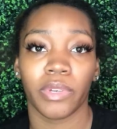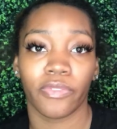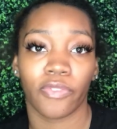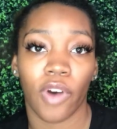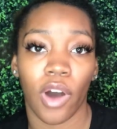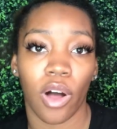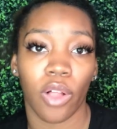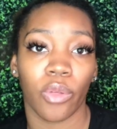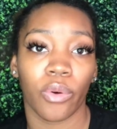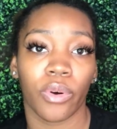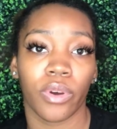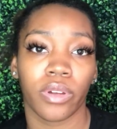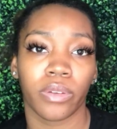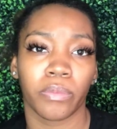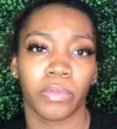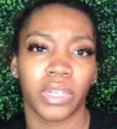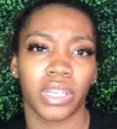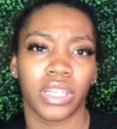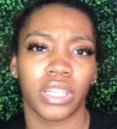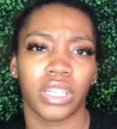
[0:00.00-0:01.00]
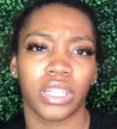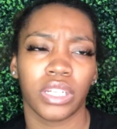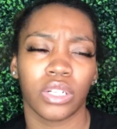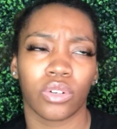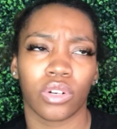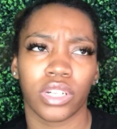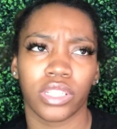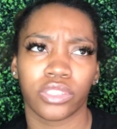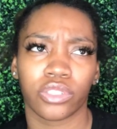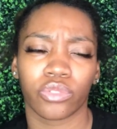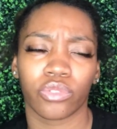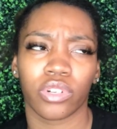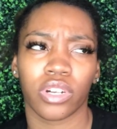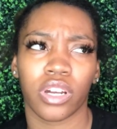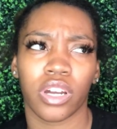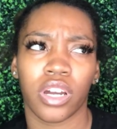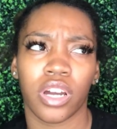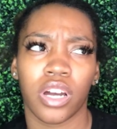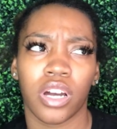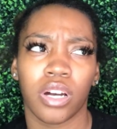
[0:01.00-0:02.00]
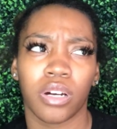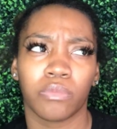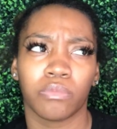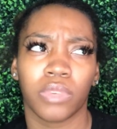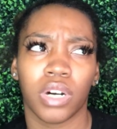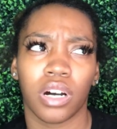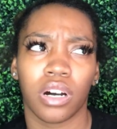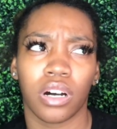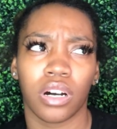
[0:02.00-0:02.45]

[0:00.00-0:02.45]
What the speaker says: following me on Instagram,